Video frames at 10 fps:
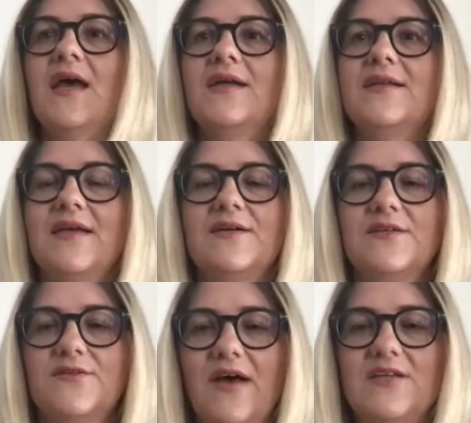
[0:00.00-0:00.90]
taken
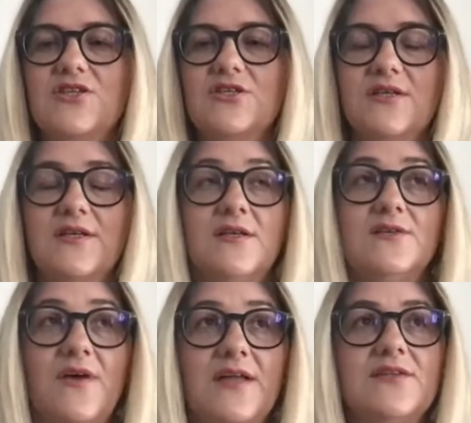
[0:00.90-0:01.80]

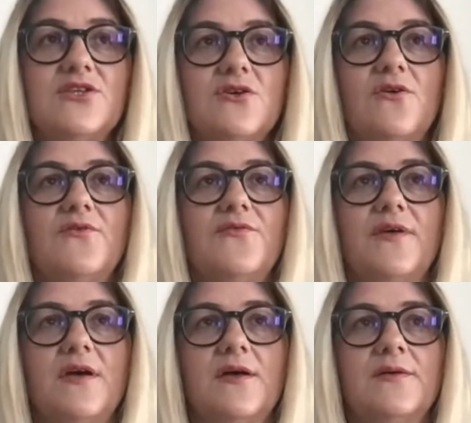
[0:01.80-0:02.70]
advantage of
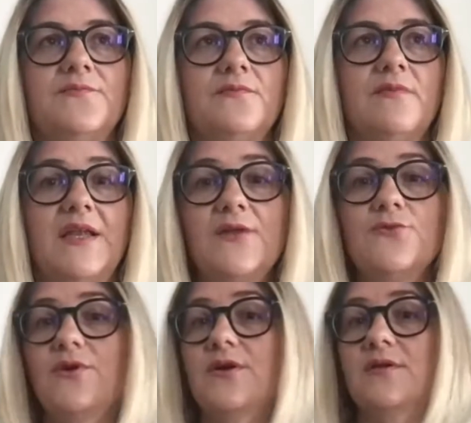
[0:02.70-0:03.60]
my
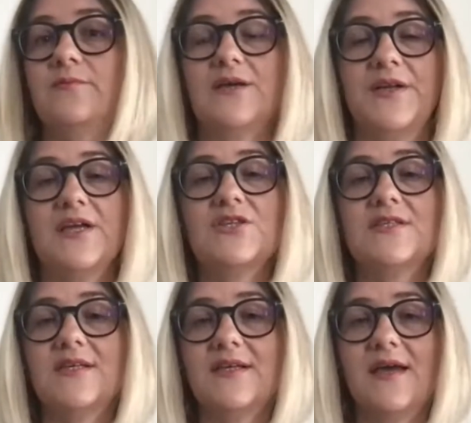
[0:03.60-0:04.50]
network and my connections
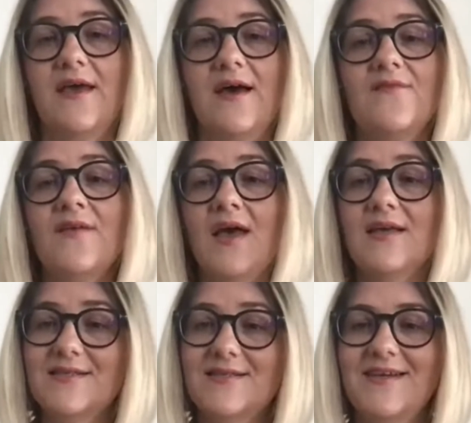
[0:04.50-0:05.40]
that I have
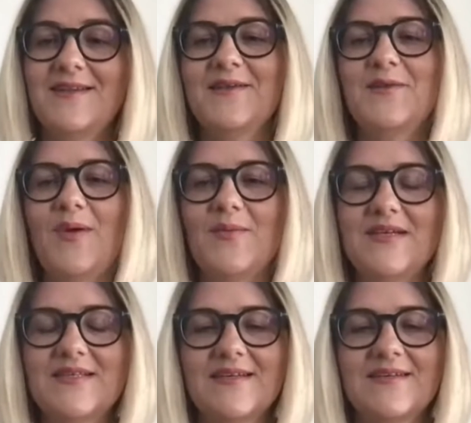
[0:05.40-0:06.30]
still in the
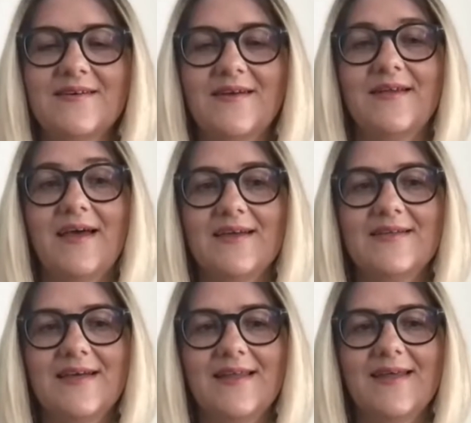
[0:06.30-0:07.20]
public sector, and I can
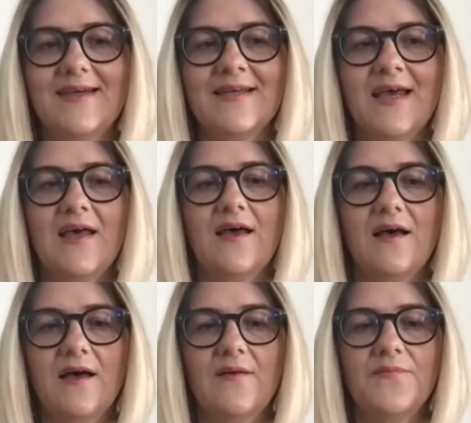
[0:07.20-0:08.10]
tell that
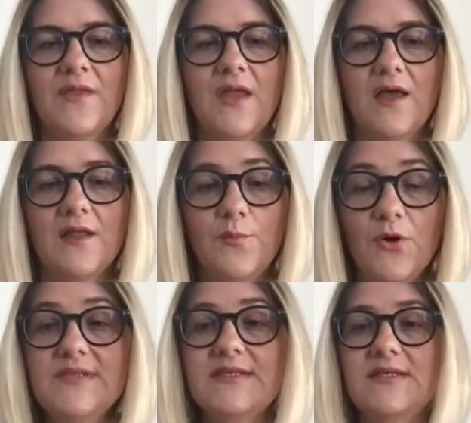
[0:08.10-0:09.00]
the
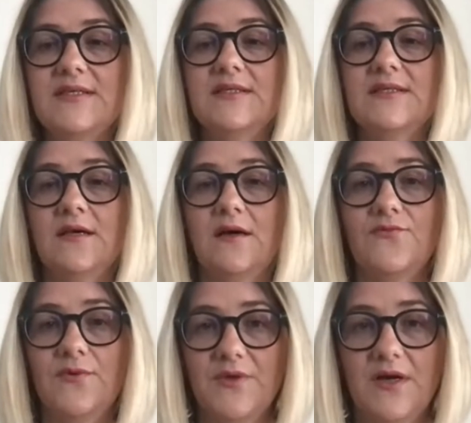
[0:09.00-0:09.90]
policies
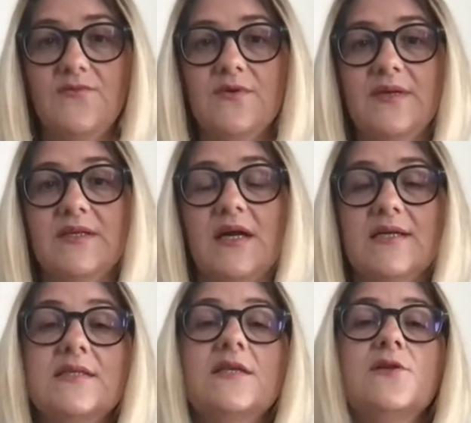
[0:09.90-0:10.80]
from the government are
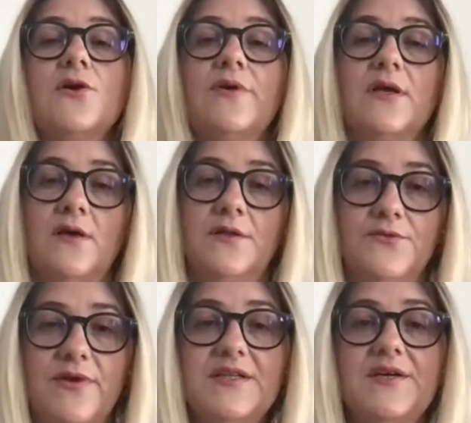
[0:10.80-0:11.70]
still going on the
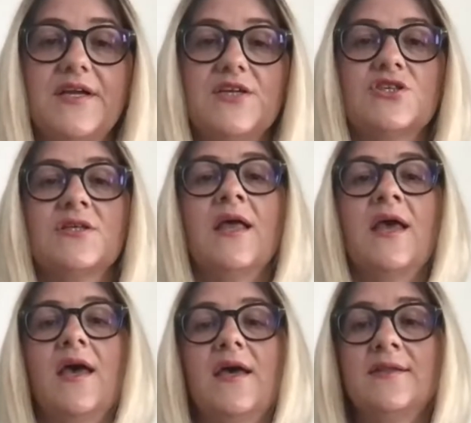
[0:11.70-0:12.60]
right direction,
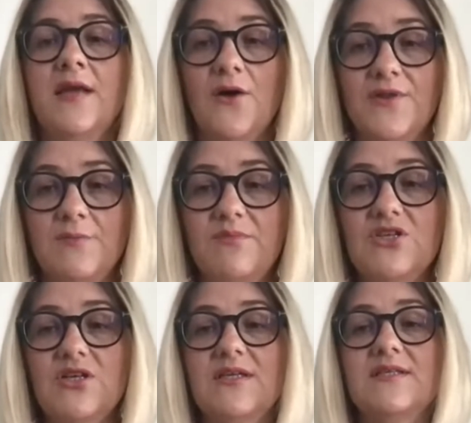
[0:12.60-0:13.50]
and now the
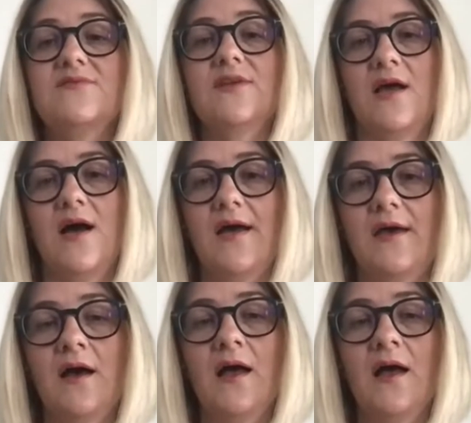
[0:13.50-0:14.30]
ambition is even higher.